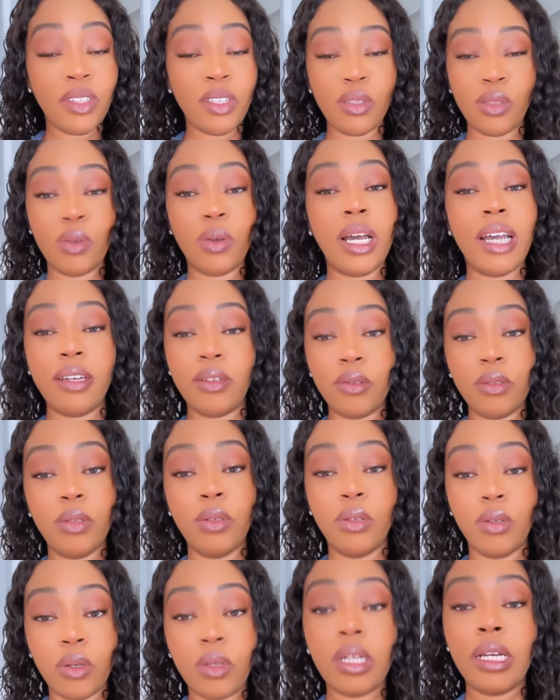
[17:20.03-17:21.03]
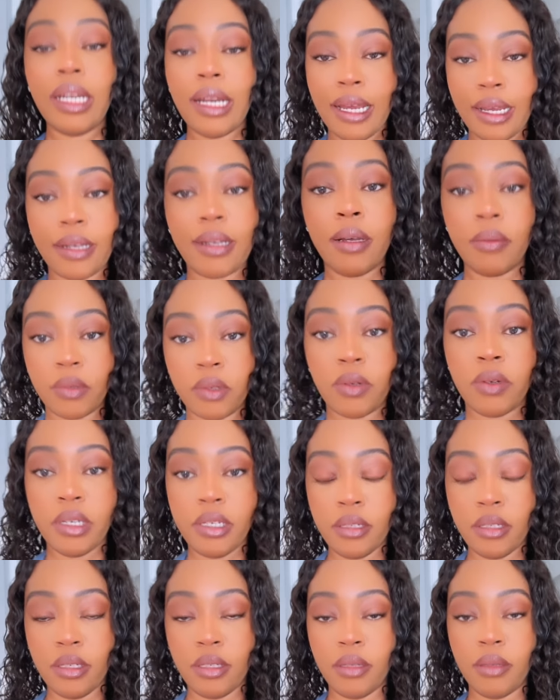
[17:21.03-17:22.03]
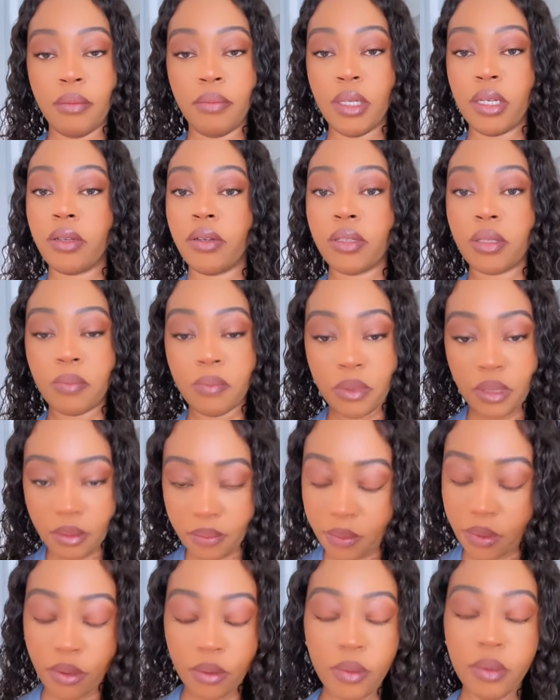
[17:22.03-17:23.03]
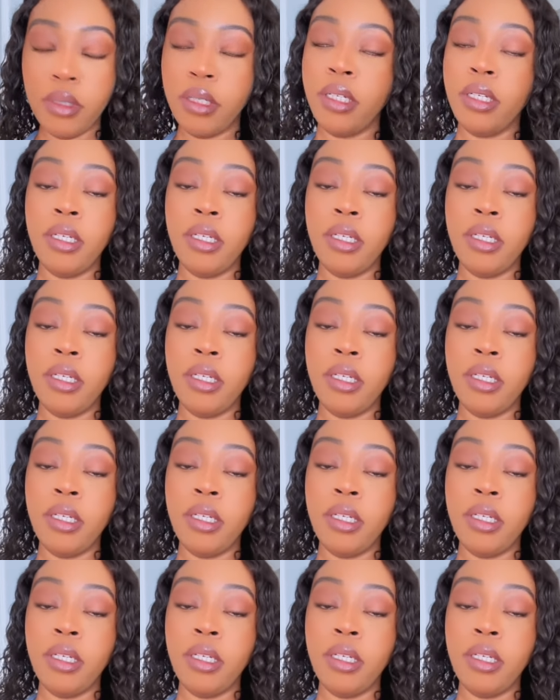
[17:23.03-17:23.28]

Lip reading: so I don't look like I'm crazy. Because people